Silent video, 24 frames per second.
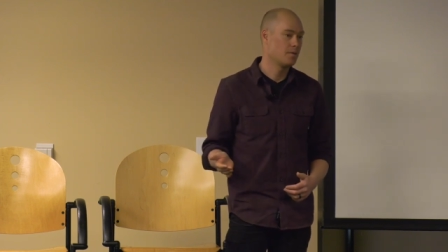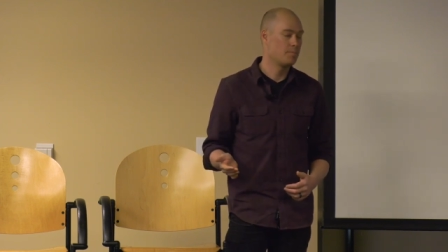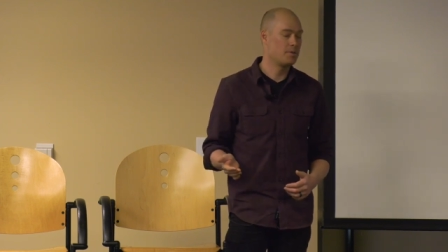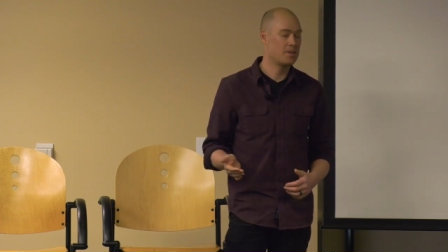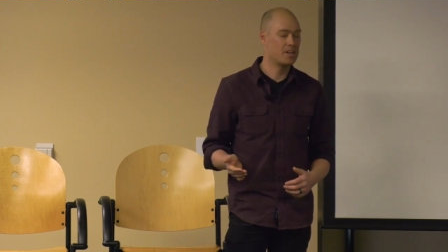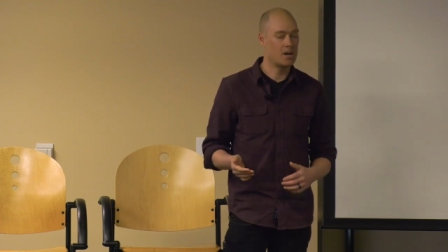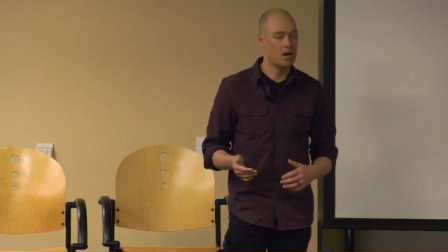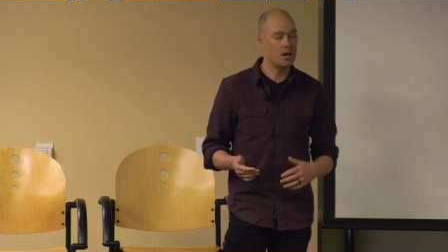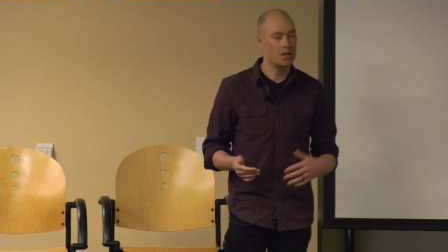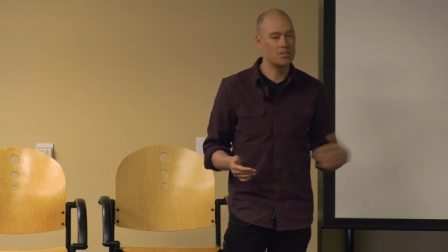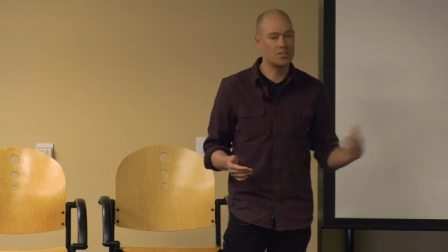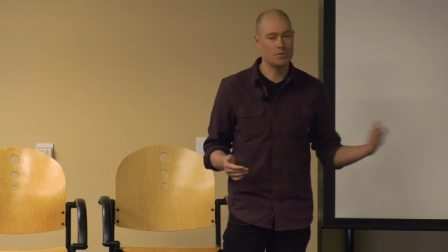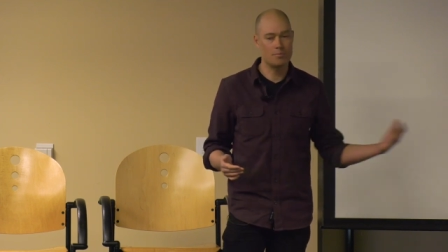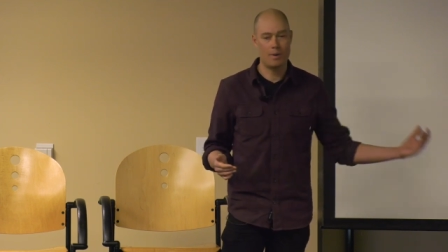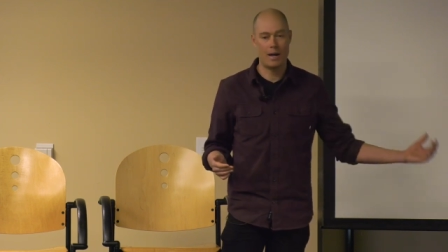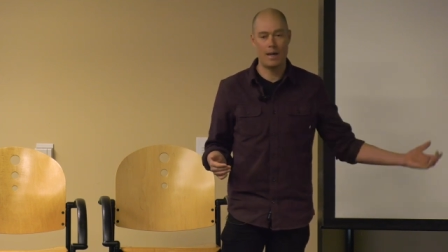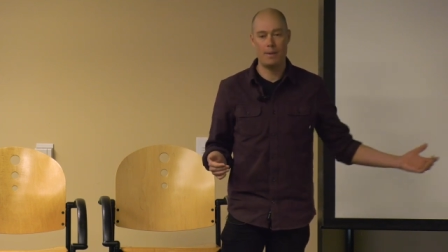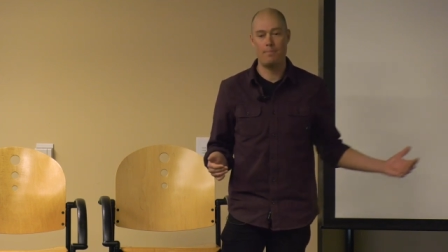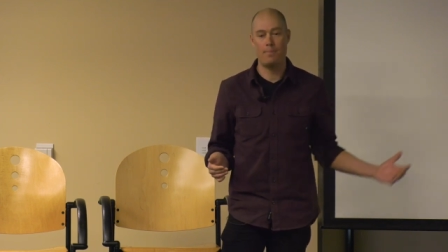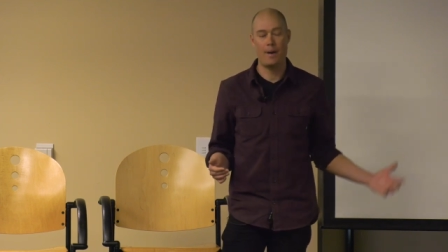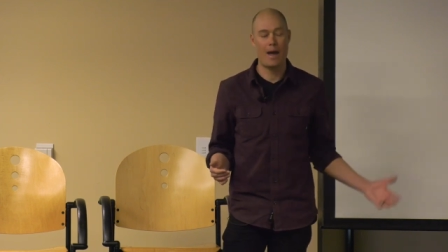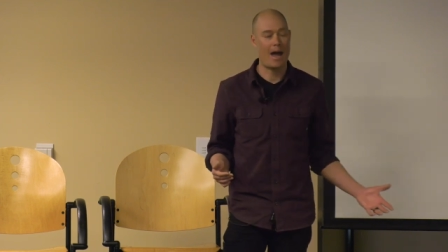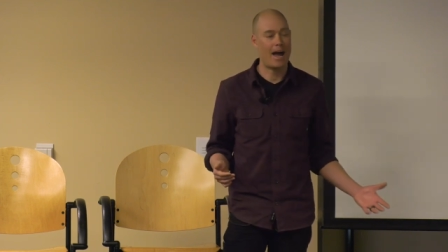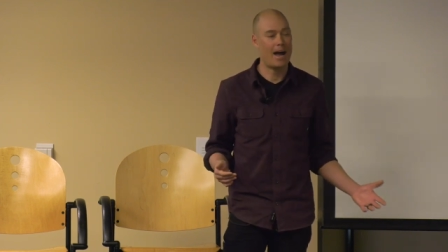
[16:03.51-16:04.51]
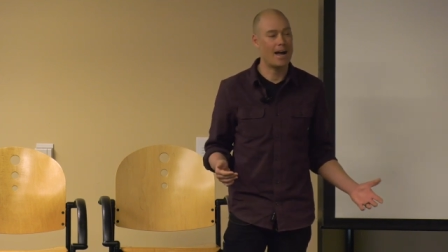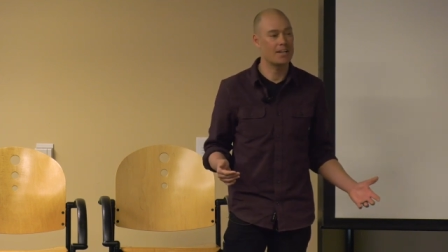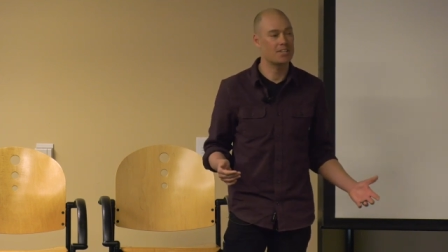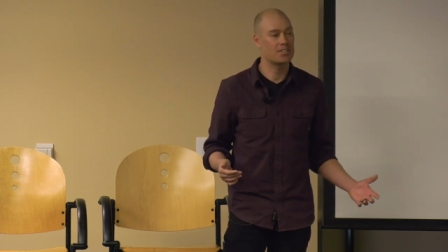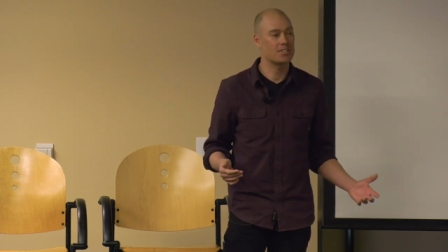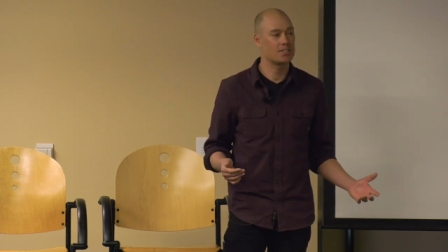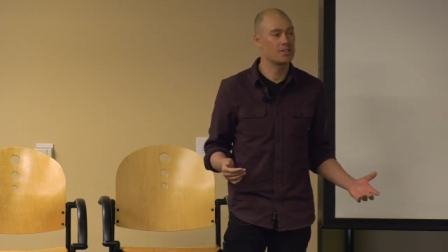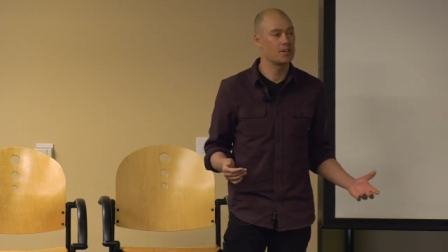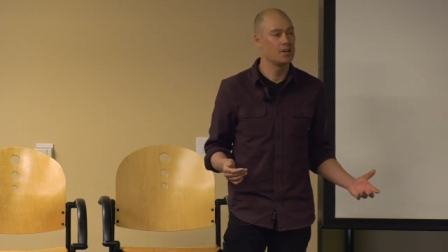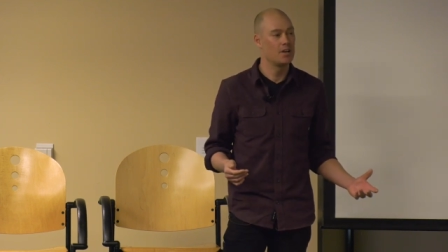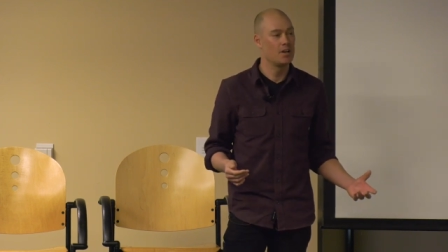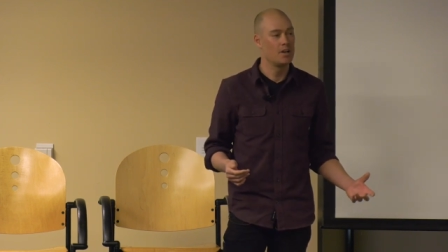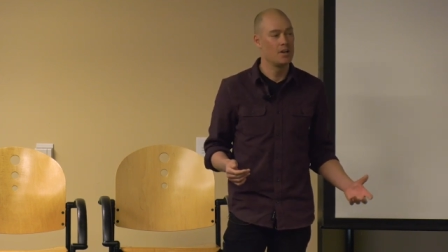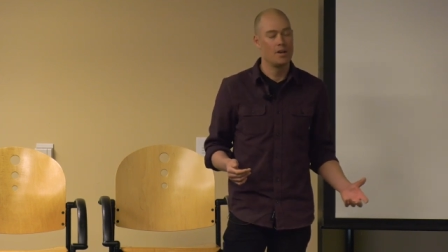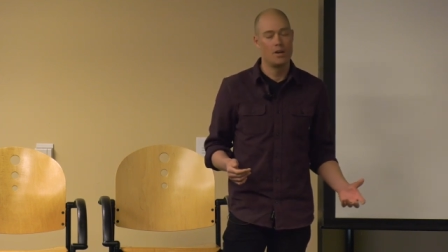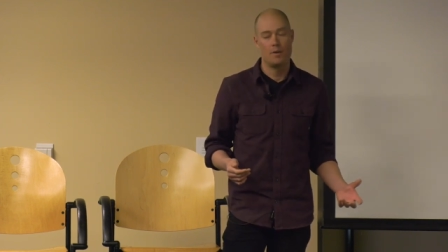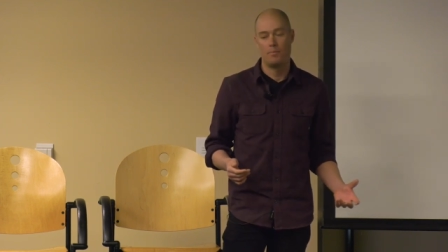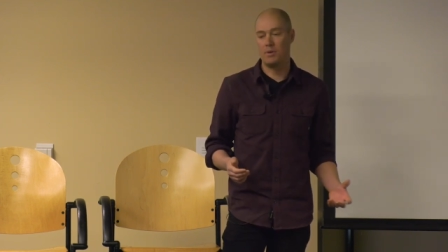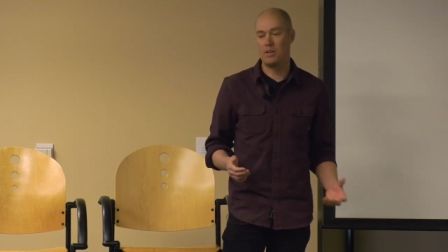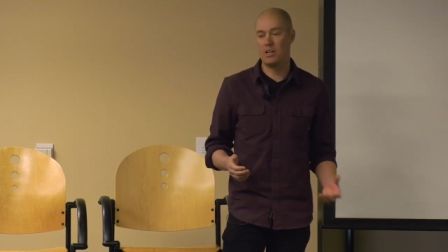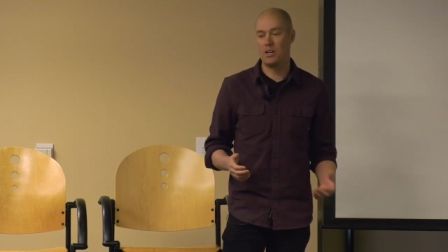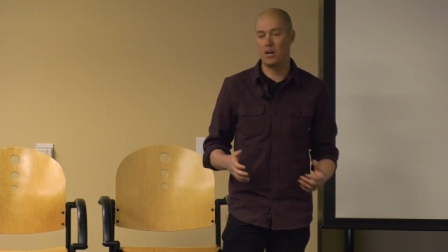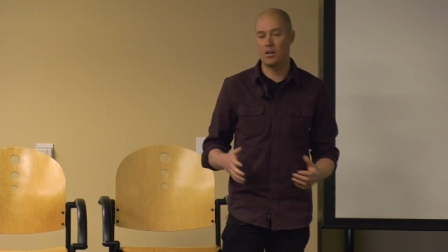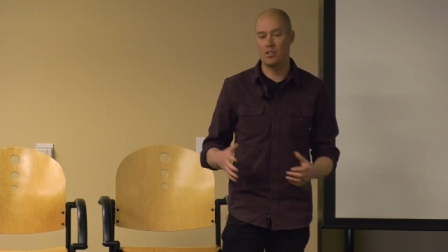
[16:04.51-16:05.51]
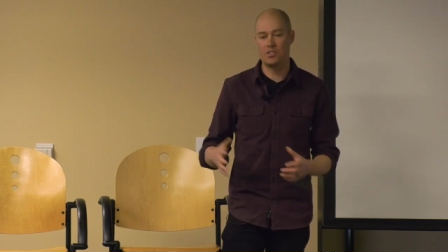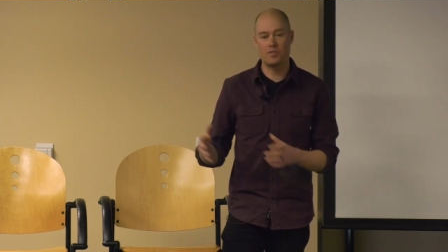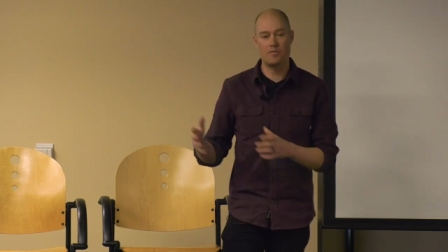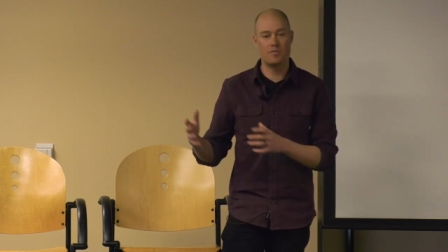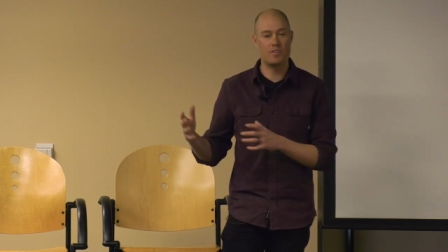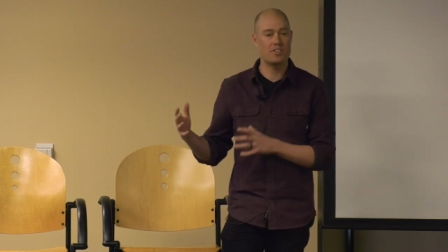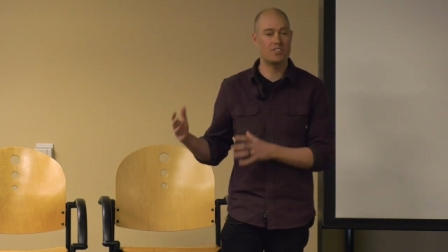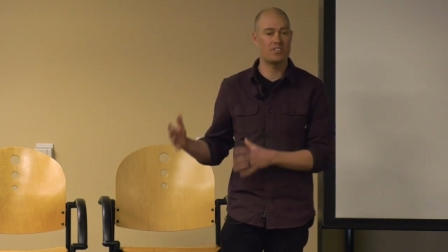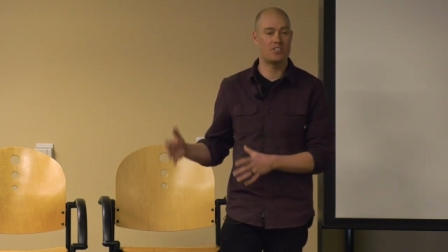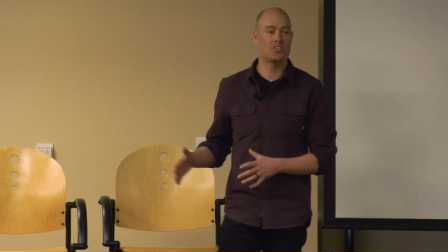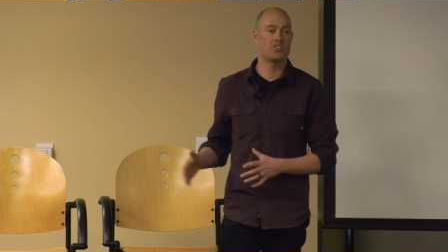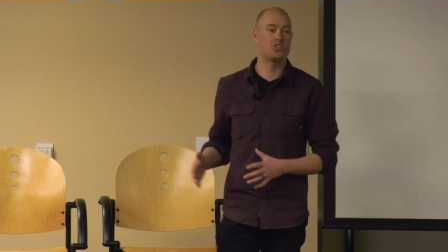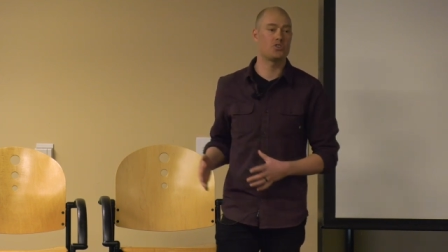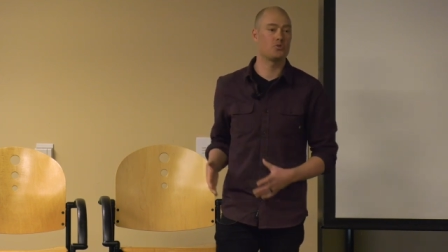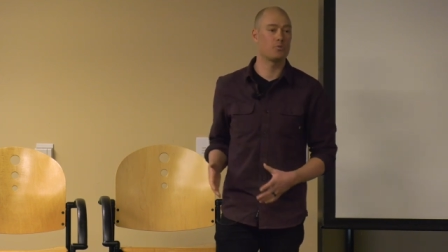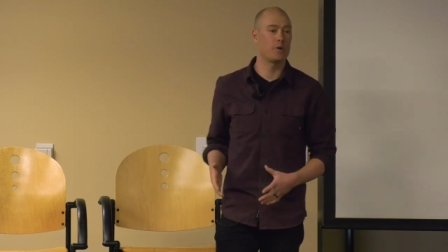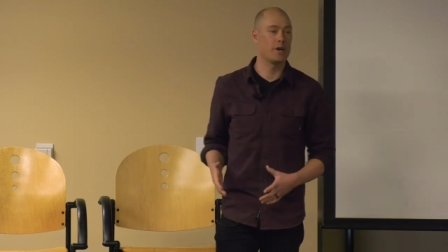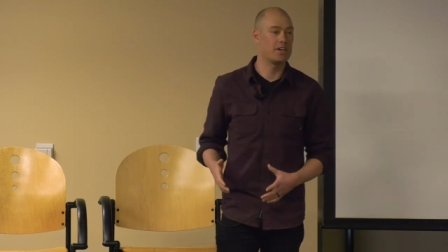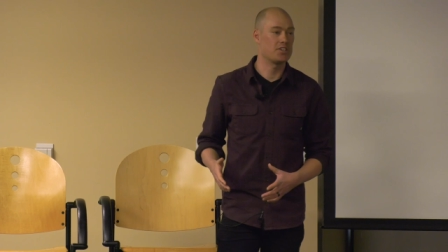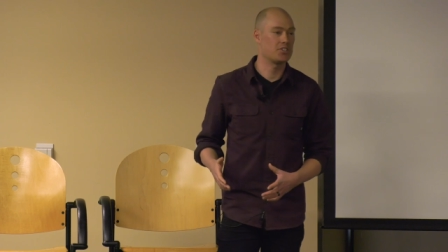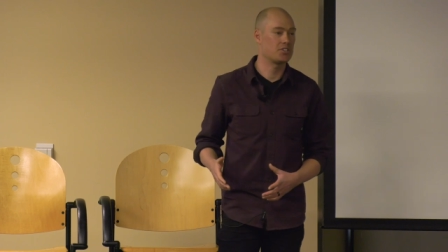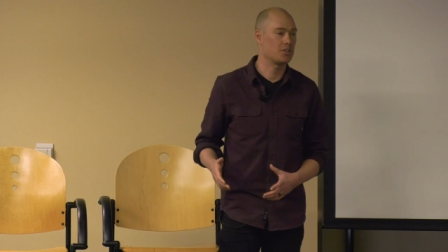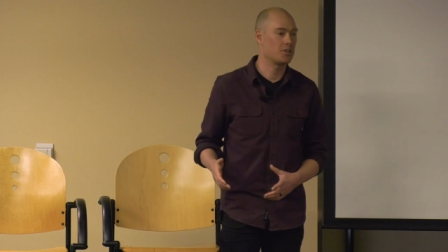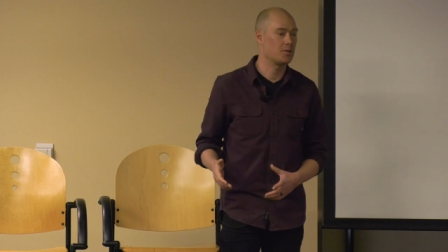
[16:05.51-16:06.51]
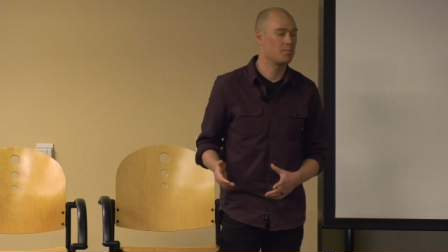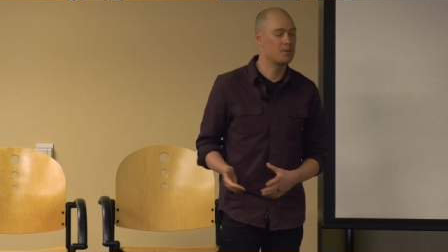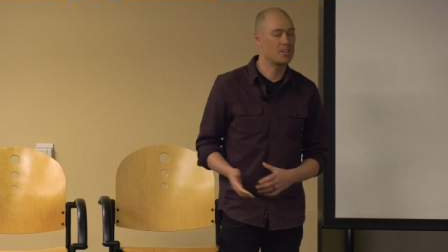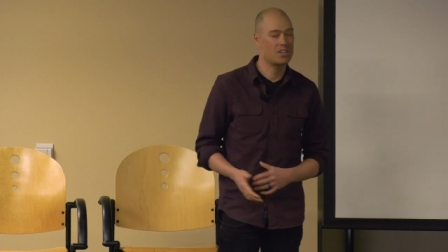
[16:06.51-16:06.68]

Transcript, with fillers: Because of my past, because of this situation,